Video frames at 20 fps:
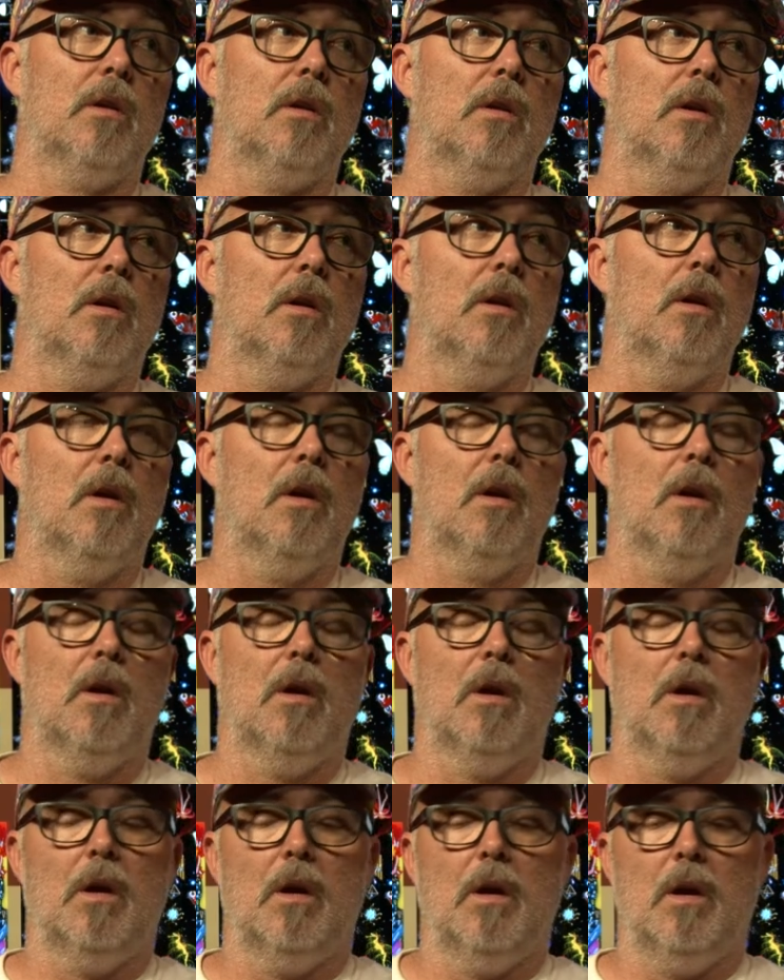it.
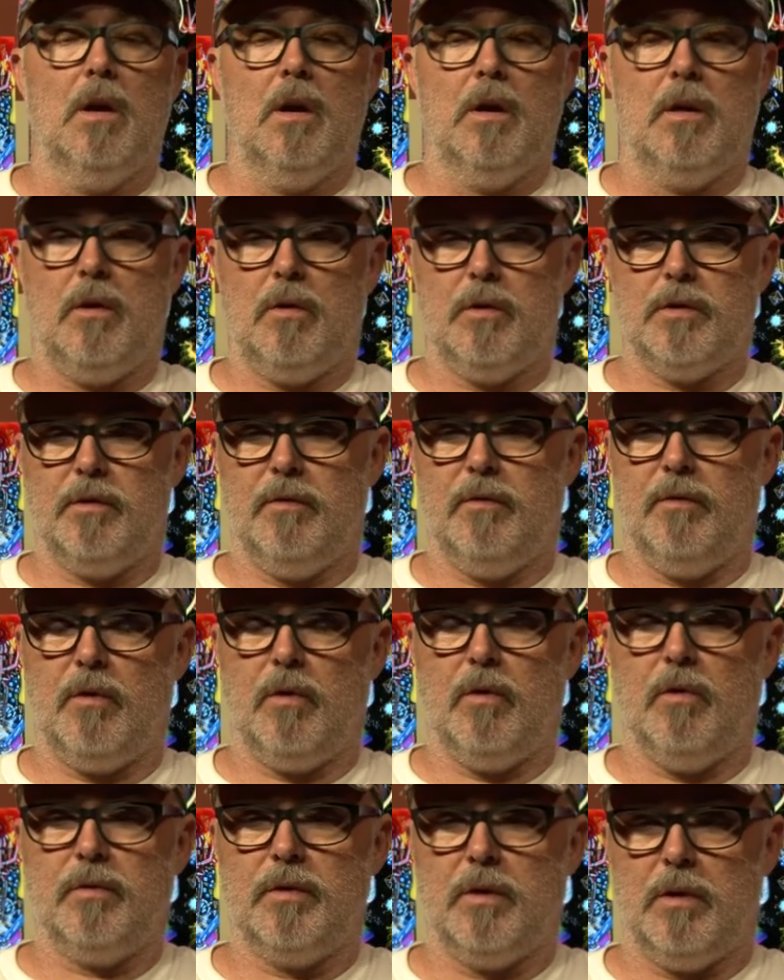And I was
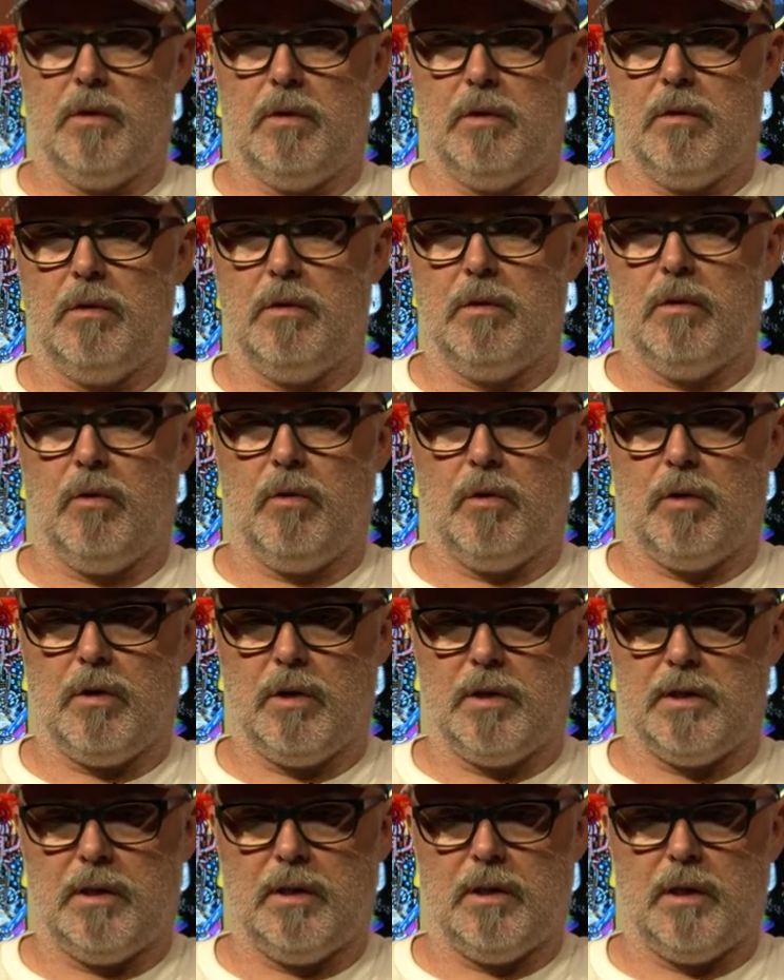involved in
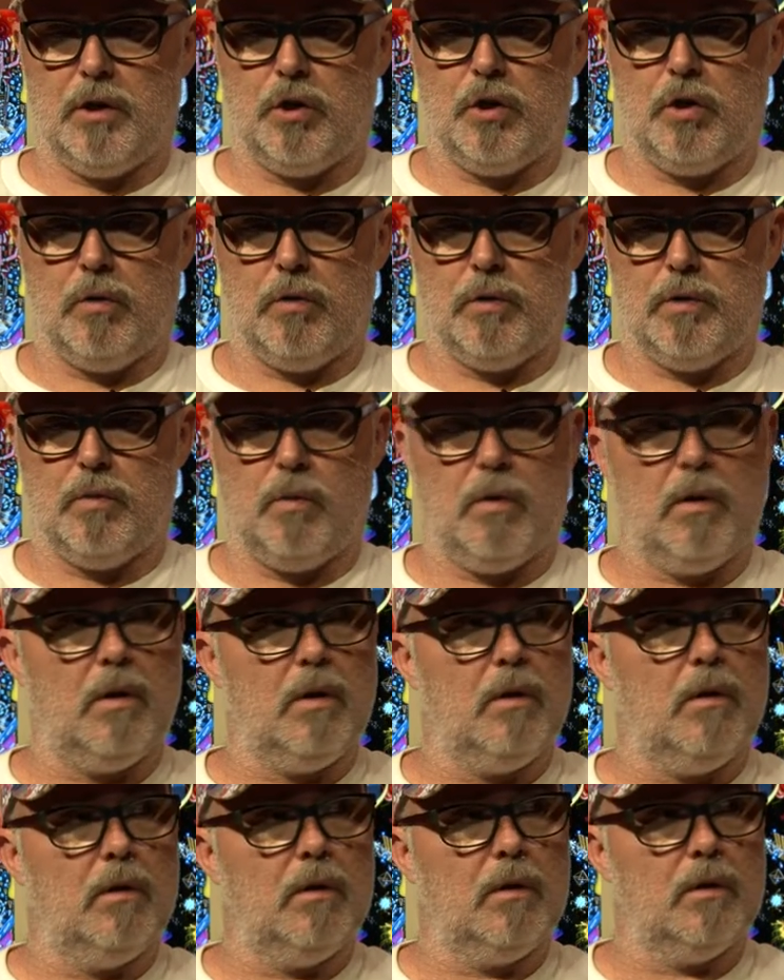organising that show as
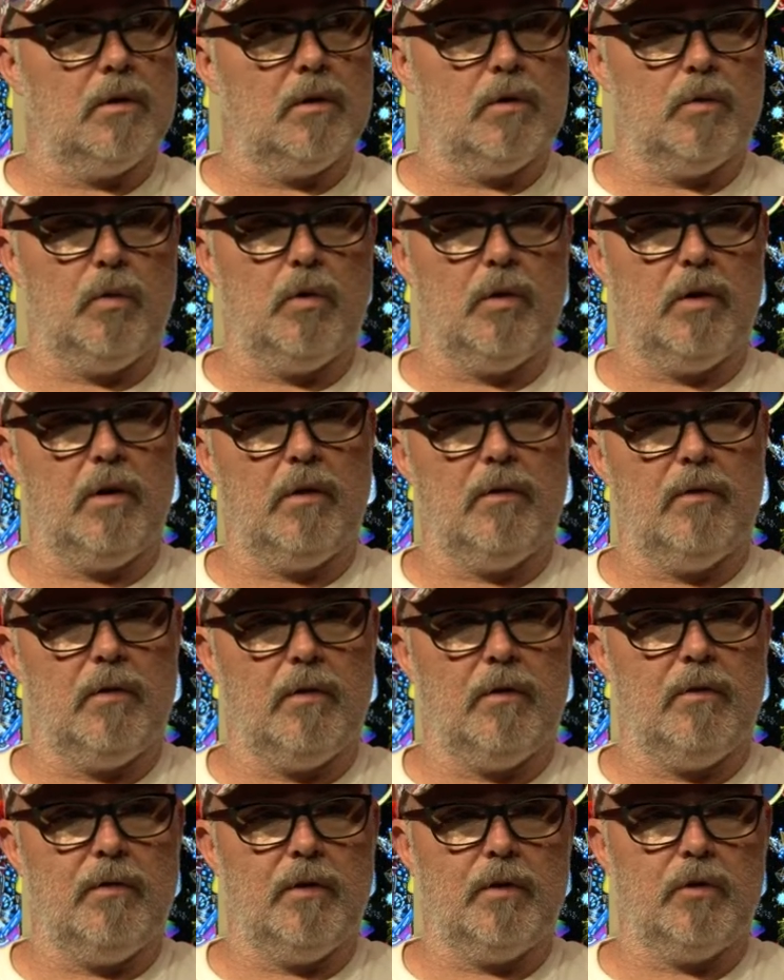well because I was working
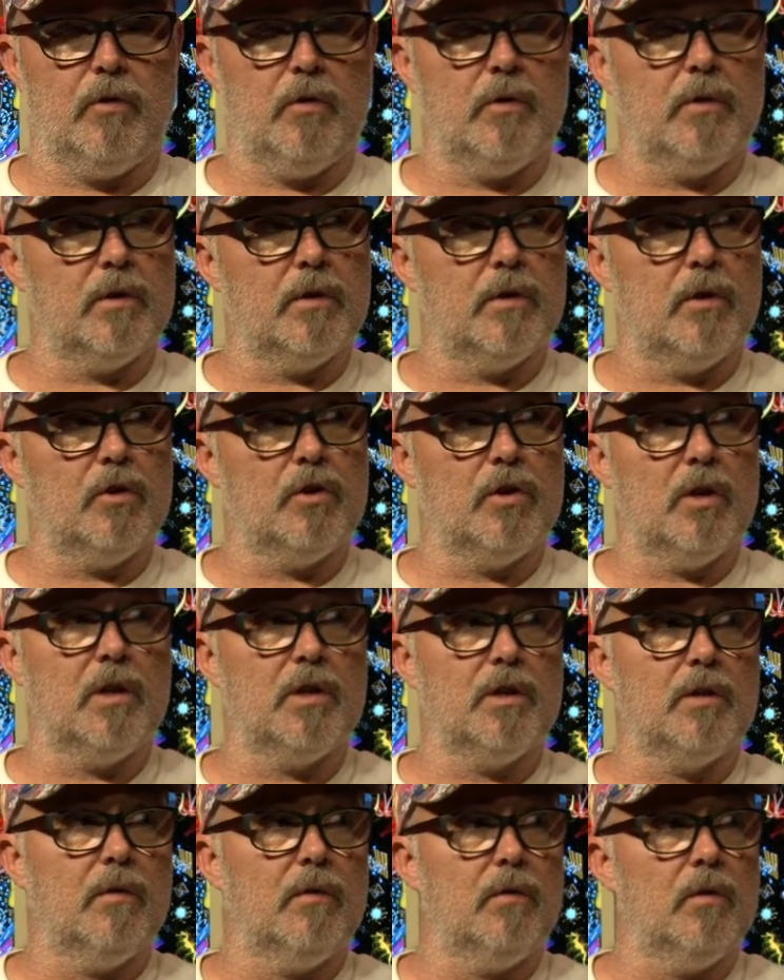for Victorian
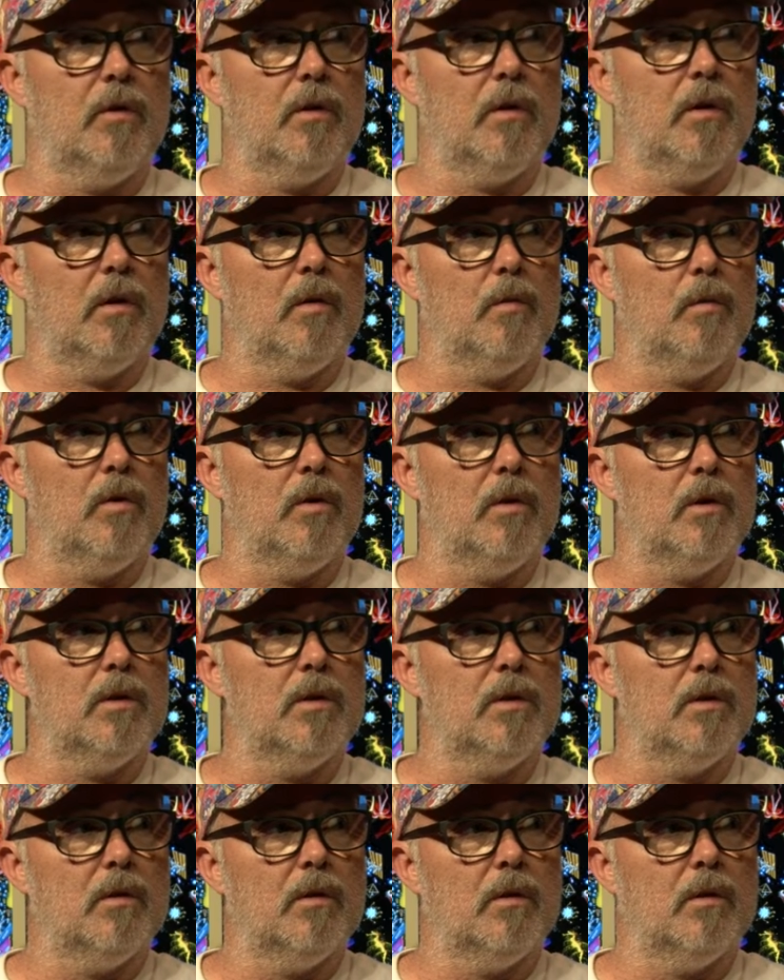Association of Youth and
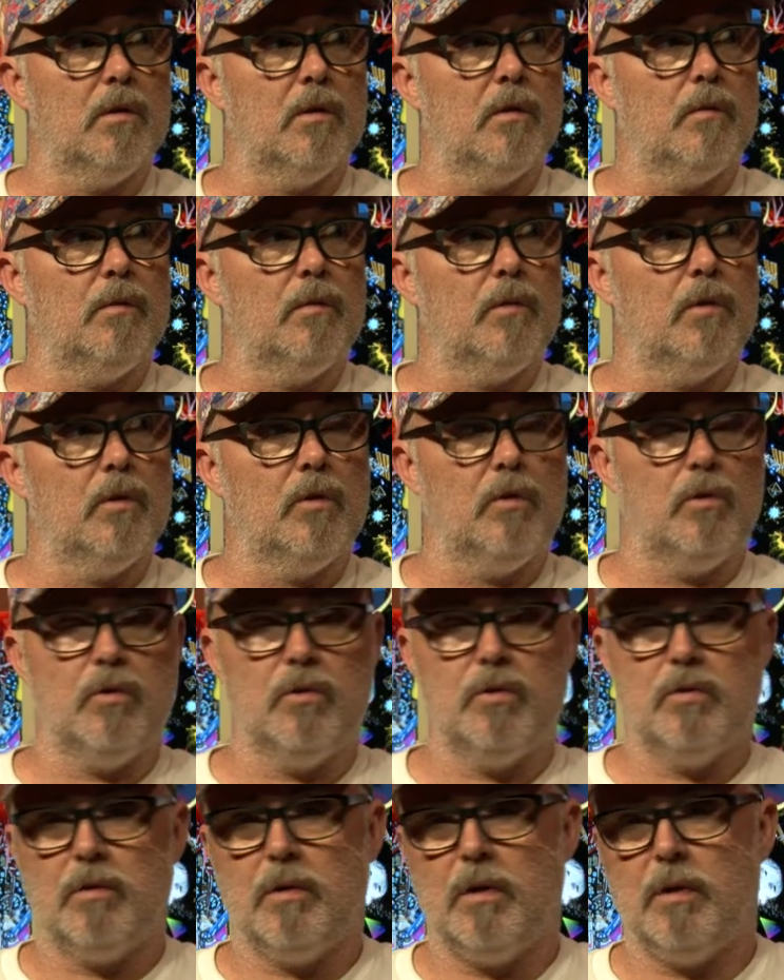Communities on a
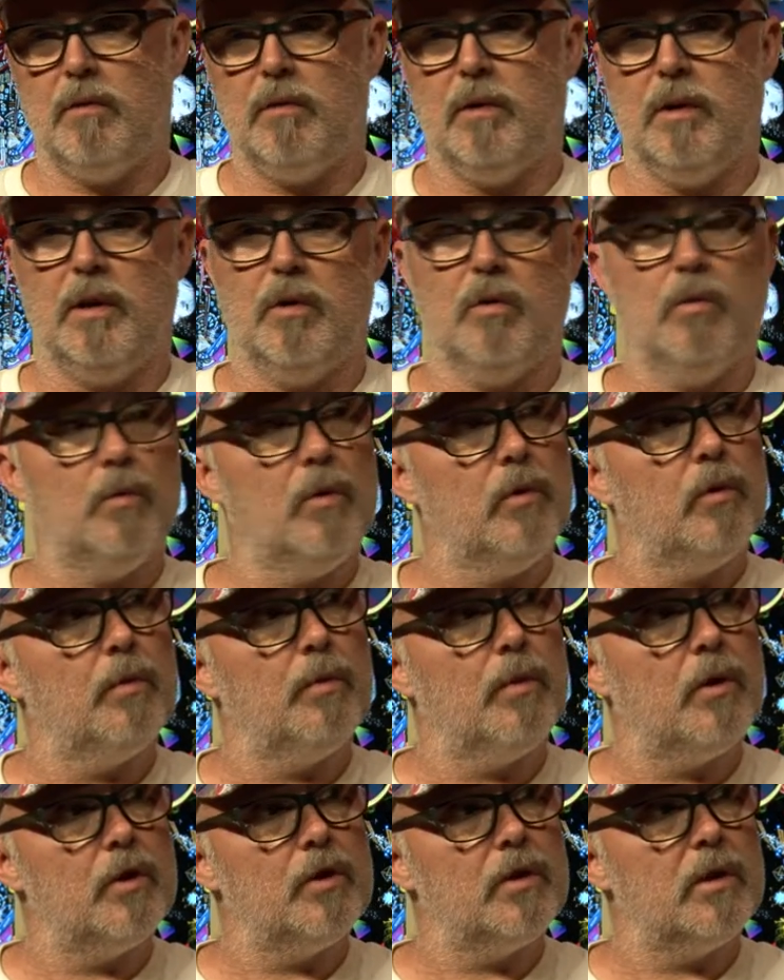huge kind of legal mural
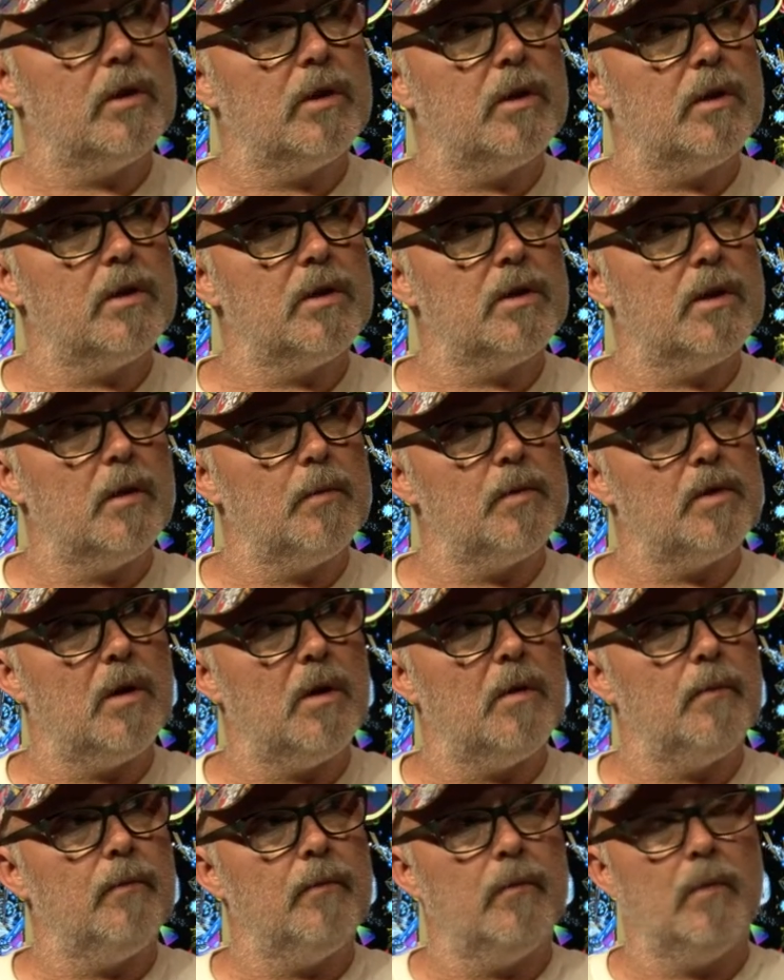project at uh -huh. the uh-huh. same
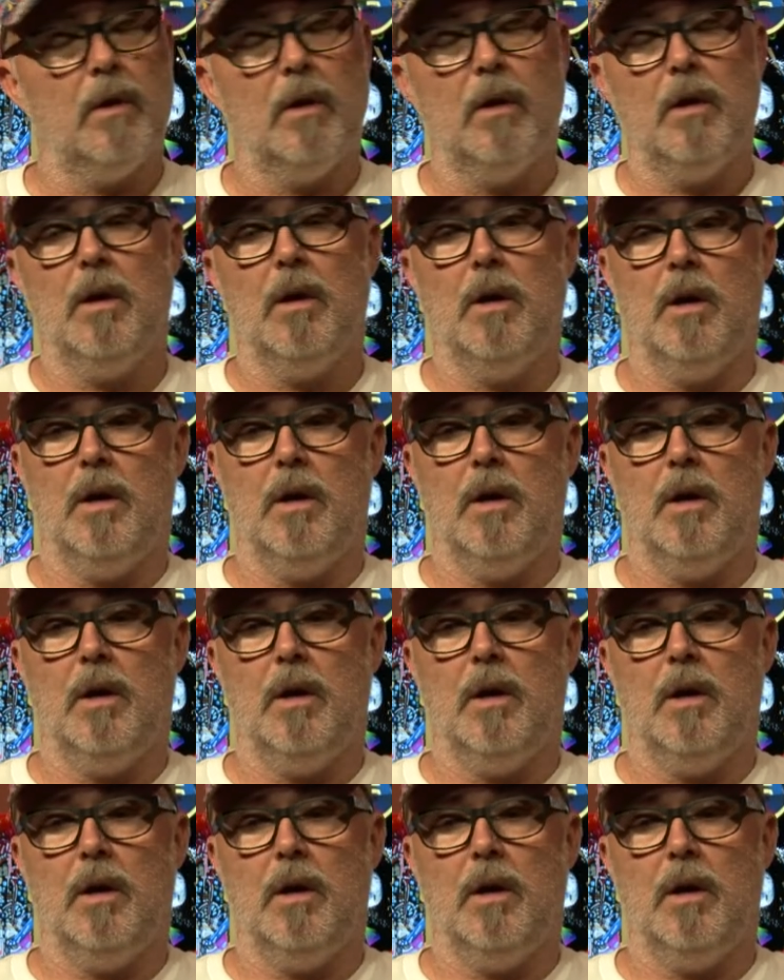time. Yeah.